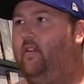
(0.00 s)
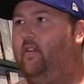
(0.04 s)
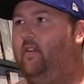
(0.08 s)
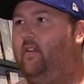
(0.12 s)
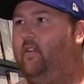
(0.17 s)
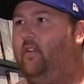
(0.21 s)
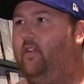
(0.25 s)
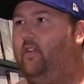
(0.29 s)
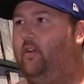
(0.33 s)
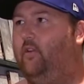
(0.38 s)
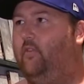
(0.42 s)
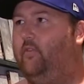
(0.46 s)

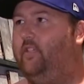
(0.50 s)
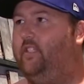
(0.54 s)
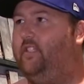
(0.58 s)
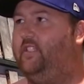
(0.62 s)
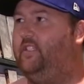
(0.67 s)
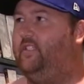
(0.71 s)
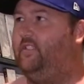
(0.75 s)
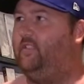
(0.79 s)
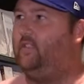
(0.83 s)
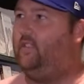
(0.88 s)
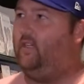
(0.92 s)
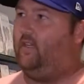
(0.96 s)
You know, this
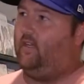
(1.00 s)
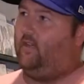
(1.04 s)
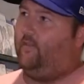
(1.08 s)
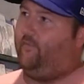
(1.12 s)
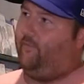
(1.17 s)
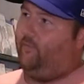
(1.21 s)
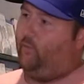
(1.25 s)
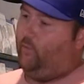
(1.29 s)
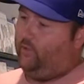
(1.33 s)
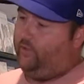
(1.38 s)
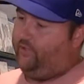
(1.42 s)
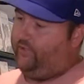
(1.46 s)
is
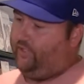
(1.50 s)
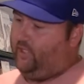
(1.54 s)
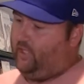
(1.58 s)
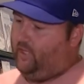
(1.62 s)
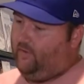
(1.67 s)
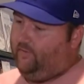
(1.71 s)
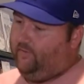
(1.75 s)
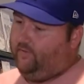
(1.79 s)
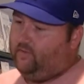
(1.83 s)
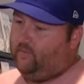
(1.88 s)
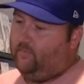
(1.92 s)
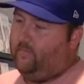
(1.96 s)
4
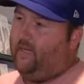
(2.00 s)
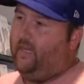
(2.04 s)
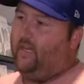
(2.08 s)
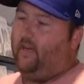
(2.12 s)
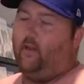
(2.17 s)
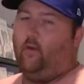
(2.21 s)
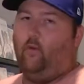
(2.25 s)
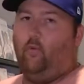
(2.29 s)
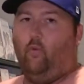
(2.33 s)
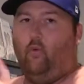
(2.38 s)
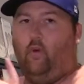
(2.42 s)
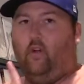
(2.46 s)
shelves made
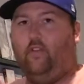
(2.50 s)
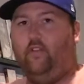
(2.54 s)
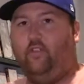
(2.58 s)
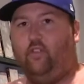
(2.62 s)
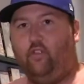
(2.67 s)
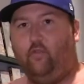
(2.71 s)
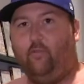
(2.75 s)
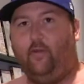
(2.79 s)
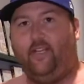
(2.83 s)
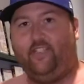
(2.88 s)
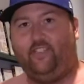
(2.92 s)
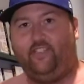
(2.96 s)
out of one
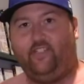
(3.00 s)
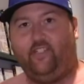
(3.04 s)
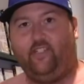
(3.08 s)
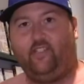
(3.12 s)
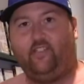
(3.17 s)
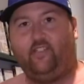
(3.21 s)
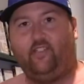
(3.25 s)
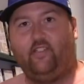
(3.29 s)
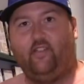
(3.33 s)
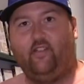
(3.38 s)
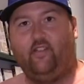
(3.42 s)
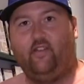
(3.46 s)

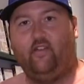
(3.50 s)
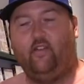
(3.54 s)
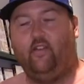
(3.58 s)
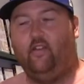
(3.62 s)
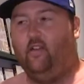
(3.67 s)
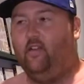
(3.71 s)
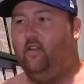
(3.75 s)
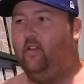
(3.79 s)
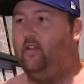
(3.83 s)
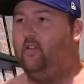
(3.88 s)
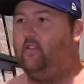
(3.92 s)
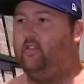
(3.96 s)
2x6,
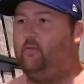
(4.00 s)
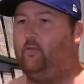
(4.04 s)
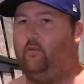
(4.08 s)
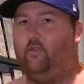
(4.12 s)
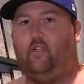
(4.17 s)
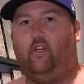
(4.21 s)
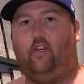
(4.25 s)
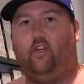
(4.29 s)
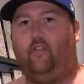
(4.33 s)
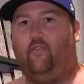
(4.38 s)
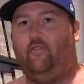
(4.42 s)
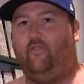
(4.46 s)
so we're
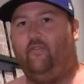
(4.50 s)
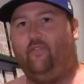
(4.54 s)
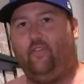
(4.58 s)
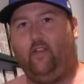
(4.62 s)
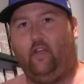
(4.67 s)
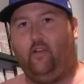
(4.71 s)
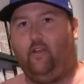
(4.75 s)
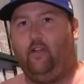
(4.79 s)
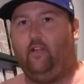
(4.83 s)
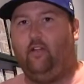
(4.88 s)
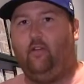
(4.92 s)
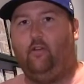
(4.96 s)
talking
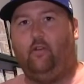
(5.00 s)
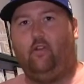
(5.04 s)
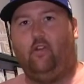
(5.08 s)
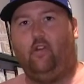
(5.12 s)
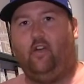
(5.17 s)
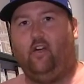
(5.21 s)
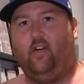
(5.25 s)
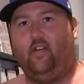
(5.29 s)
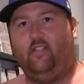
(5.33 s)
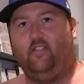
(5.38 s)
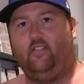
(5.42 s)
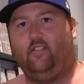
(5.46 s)
very low
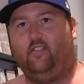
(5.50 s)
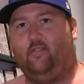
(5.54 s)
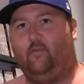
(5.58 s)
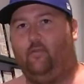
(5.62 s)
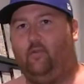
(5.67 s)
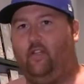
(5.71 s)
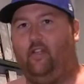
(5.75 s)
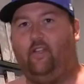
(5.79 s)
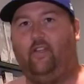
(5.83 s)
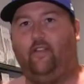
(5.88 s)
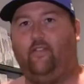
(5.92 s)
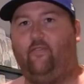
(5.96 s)
cost,
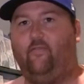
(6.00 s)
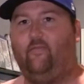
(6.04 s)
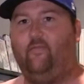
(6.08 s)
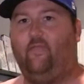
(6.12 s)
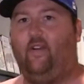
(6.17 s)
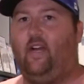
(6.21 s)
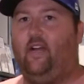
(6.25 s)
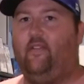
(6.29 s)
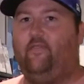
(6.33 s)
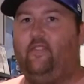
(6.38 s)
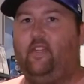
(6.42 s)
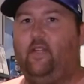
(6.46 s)
what, like
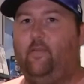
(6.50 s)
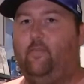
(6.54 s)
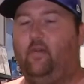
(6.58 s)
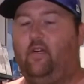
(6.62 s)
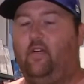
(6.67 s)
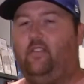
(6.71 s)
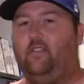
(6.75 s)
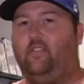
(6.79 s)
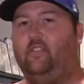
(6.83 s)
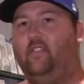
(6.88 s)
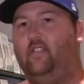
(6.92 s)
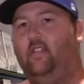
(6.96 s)
$5–10
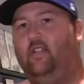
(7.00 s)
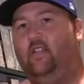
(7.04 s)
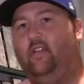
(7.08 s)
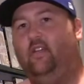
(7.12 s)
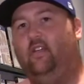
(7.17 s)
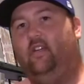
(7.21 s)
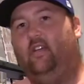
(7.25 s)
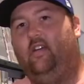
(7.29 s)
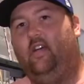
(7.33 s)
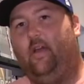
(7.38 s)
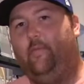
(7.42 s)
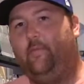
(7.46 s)
bucks.
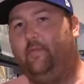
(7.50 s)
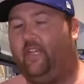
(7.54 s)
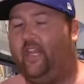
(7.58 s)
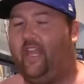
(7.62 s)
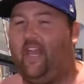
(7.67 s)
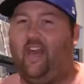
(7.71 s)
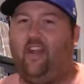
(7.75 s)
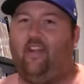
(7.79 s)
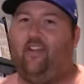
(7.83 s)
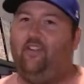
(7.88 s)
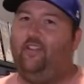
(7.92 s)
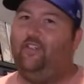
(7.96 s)
I'm in
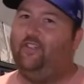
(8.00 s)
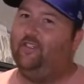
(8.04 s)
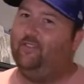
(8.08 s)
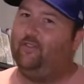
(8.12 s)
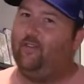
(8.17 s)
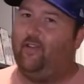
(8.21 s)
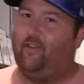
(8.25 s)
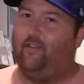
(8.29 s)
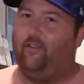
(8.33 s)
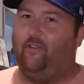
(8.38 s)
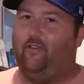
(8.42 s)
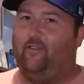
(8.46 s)
Canada, so
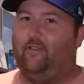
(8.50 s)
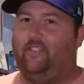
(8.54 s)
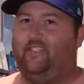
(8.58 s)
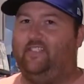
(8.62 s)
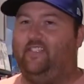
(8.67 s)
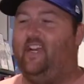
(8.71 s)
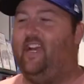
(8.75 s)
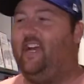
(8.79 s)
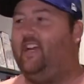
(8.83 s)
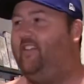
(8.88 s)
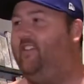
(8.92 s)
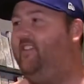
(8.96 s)
I don't know
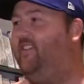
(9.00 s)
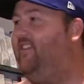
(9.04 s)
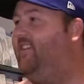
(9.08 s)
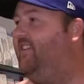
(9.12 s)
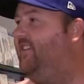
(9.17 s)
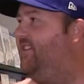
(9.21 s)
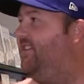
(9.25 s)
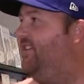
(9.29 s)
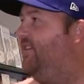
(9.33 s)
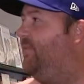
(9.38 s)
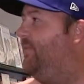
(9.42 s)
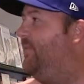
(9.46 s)
exactly
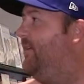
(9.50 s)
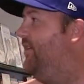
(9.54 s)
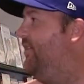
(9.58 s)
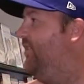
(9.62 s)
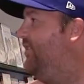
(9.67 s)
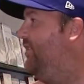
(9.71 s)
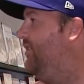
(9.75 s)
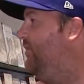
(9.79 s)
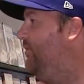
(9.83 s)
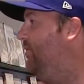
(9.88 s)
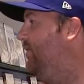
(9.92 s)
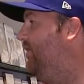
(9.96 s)
in
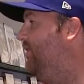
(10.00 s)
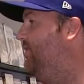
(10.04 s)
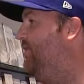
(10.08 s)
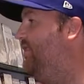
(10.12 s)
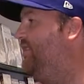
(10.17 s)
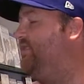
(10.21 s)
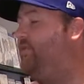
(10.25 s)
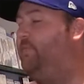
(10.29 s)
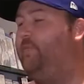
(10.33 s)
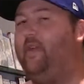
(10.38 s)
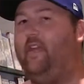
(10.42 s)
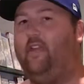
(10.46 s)
American what you
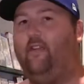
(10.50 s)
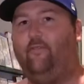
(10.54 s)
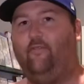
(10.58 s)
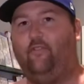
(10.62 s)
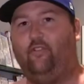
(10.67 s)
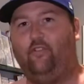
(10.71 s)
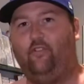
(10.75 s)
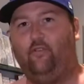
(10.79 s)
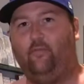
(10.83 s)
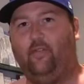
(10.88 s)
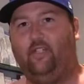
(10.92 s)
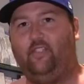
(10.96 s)
guys are paying for
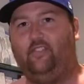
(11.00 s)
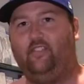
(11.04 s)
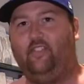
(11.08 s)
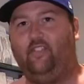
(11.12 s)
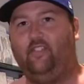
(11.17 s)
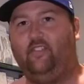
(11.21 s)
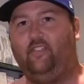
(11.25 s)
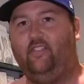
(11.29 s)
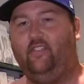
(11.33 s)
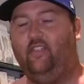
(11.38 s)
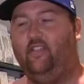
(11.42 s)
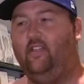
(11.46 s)
a
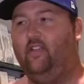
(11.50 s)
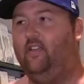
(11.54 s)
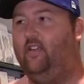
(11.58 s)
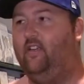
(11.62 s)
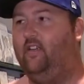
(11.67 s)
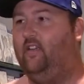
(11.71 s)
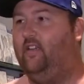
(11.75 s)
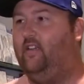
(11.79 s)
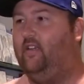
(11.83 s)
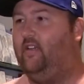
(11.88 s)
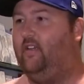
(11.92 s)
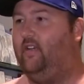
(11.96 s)
2x6,
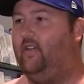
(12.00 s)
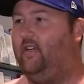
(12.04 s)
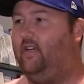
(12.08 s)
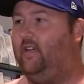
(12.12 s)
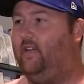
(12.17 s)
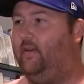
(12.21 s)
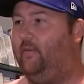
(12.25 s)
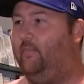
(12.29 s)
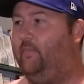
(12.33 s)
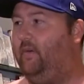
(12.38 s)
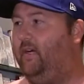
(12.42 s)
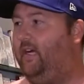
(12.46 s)

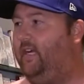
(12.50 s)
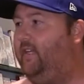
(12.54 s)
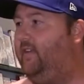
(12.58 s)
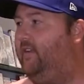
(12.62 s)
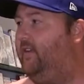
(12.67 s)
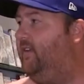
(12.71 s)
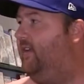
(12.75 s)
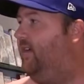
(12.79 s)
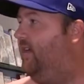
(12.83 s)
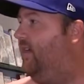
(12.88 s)
but